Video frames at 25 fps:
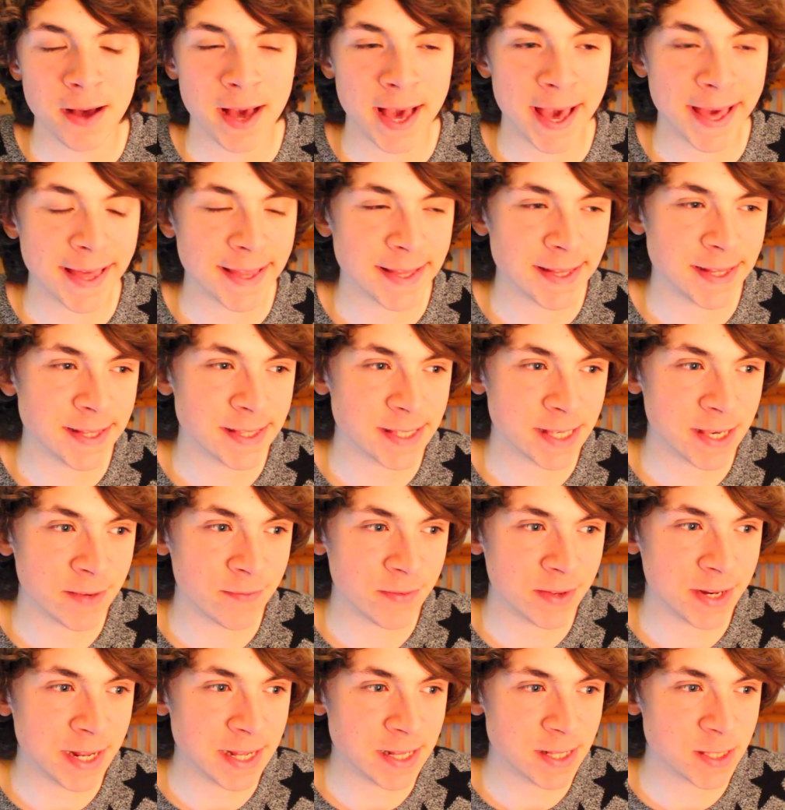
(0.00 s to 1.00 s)
And
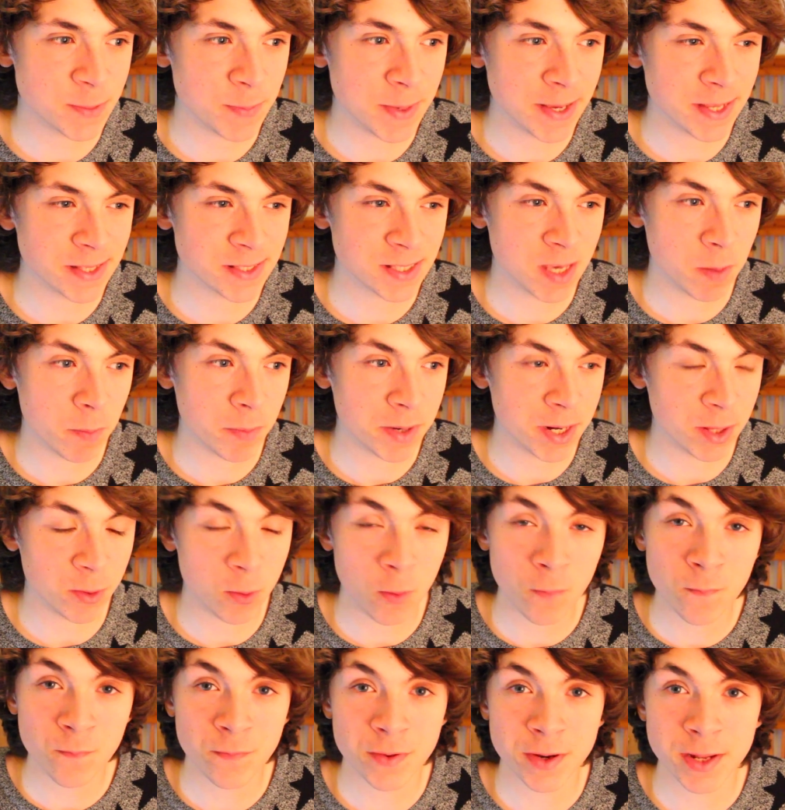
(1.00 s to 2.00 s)
if you need to speak to someone in
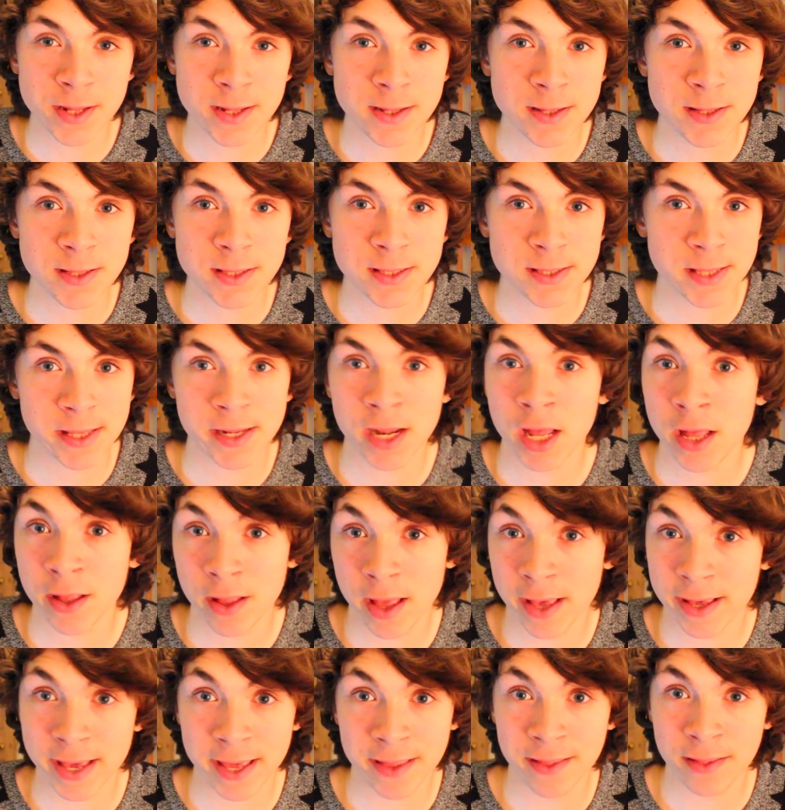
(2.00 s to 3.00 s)
confidence, then I,
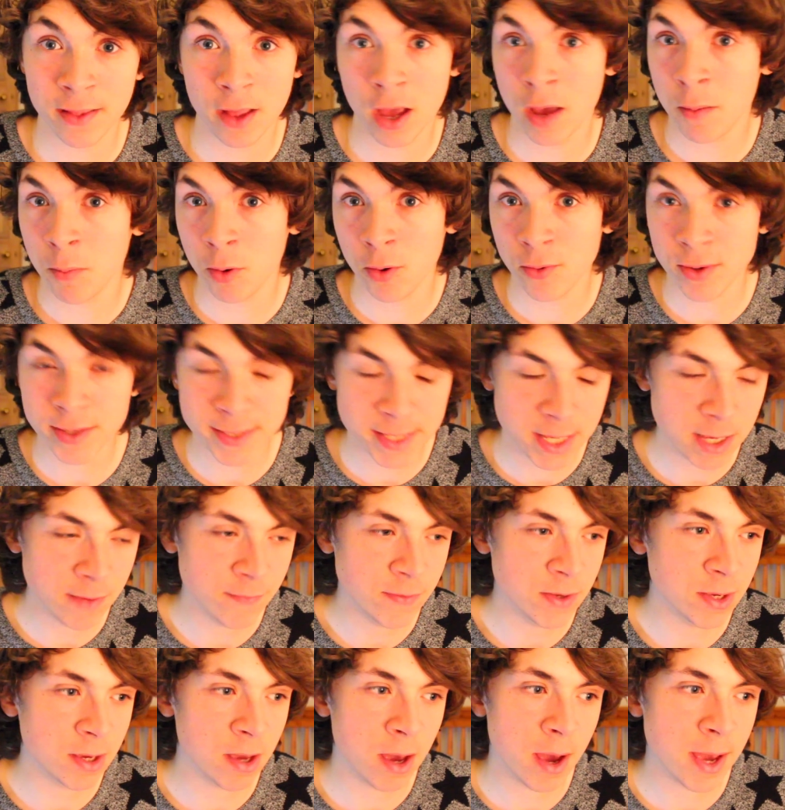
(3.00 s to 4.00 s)
uh, again, I'm always here
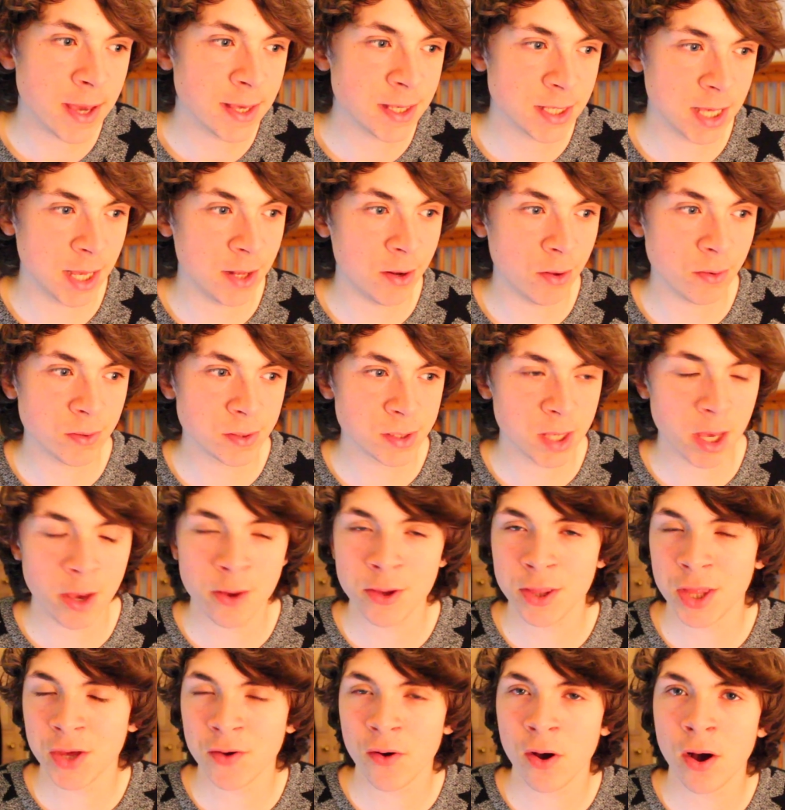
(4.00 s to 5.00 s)
for you guys. And
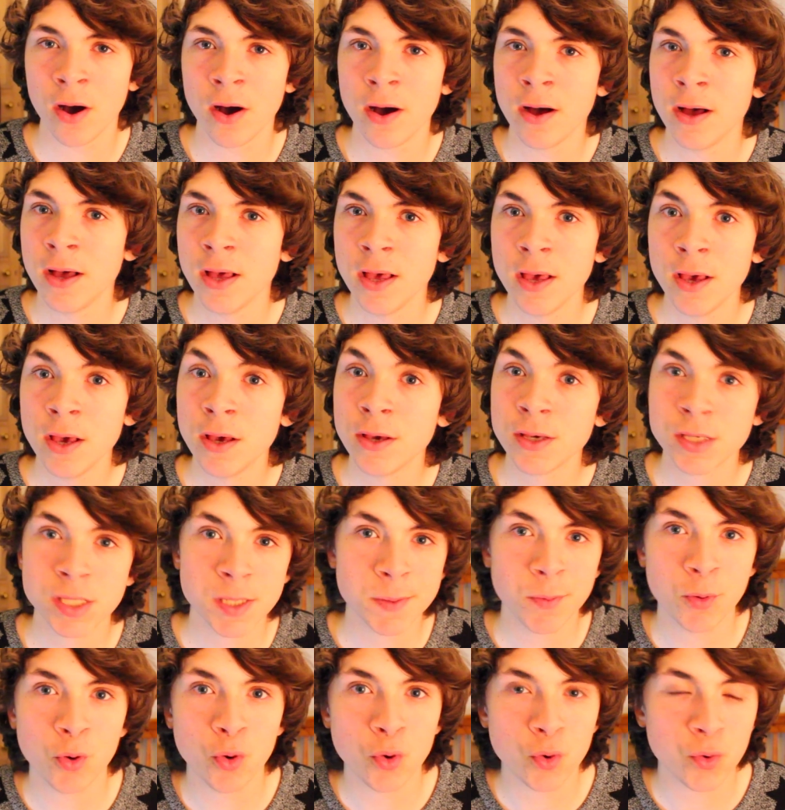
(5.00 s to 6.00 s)
also, there are
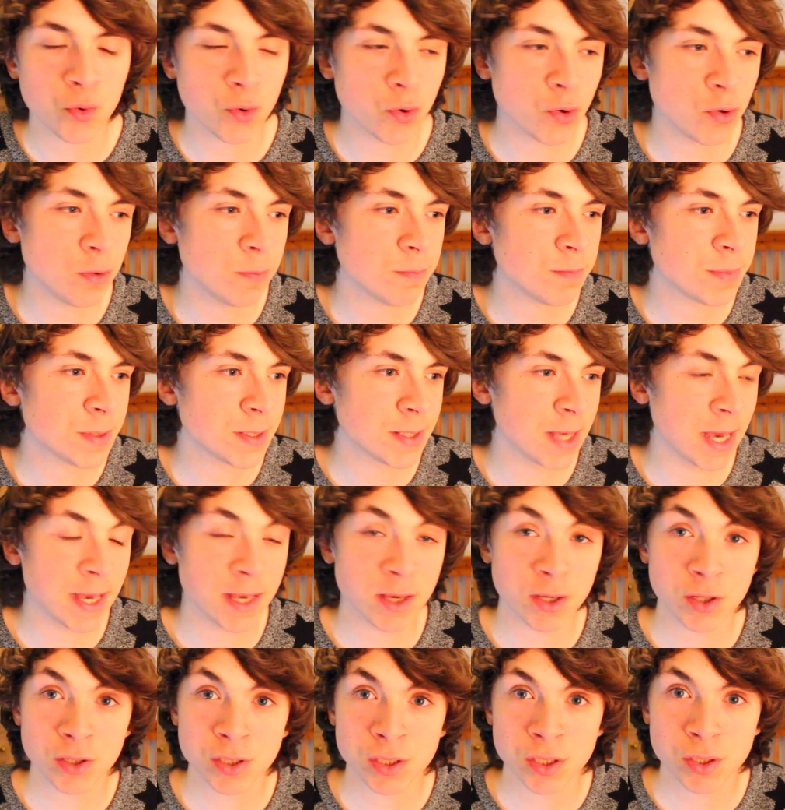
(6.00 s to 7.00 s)
support groups
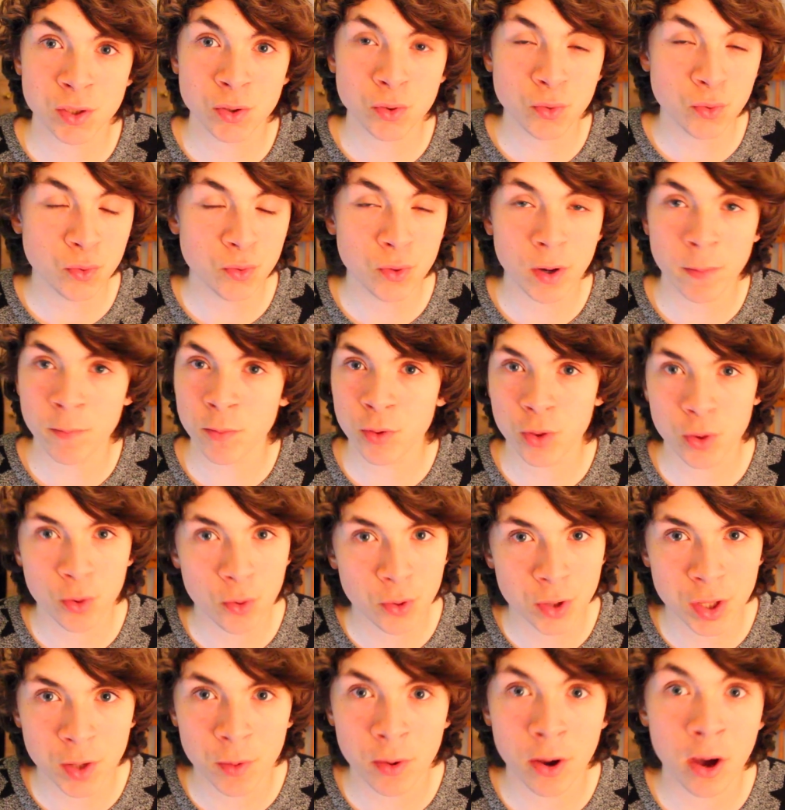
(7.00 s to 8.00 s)
at school, I'm
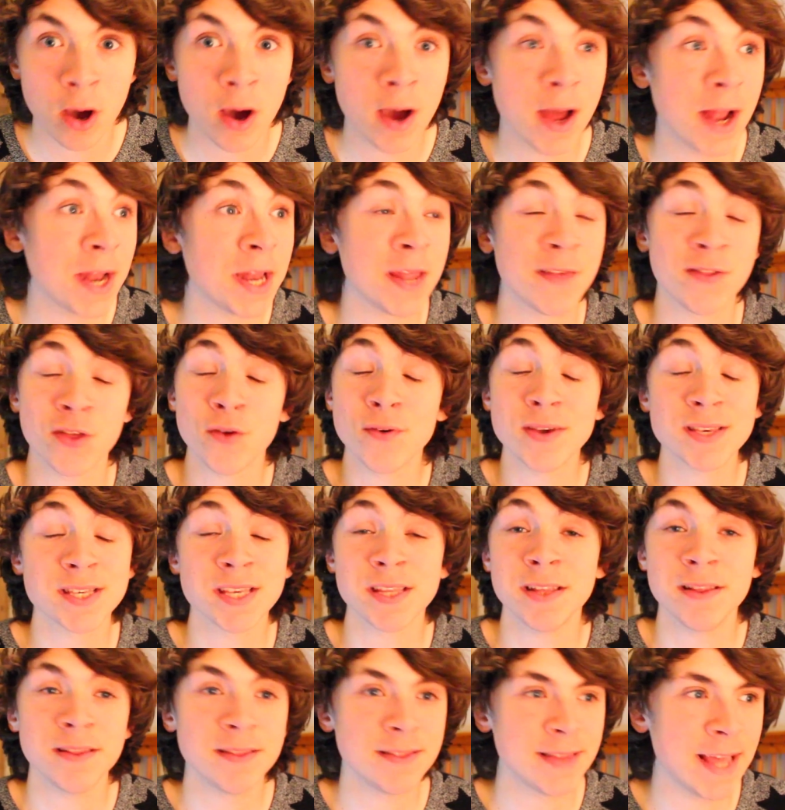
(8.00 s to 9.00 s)
sure there are. And if there
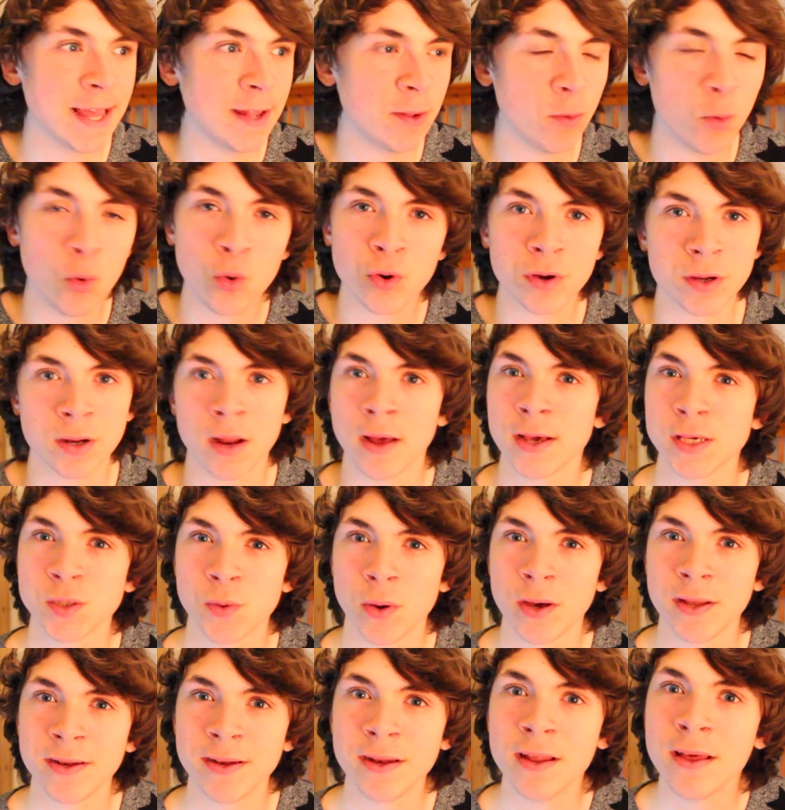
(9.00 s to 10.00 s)
isn't, then
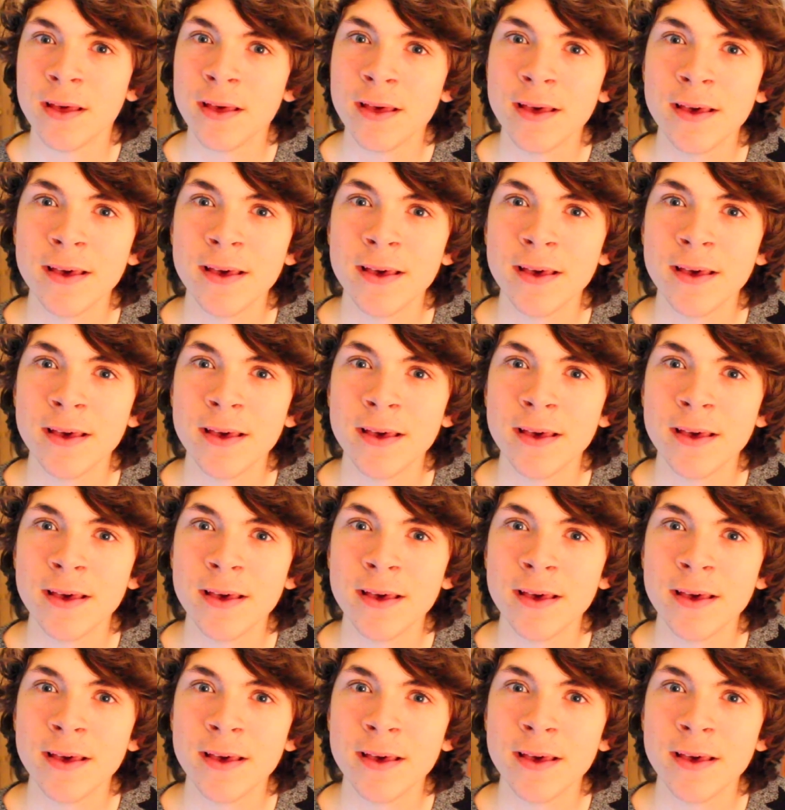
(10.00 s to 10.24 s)
organise one.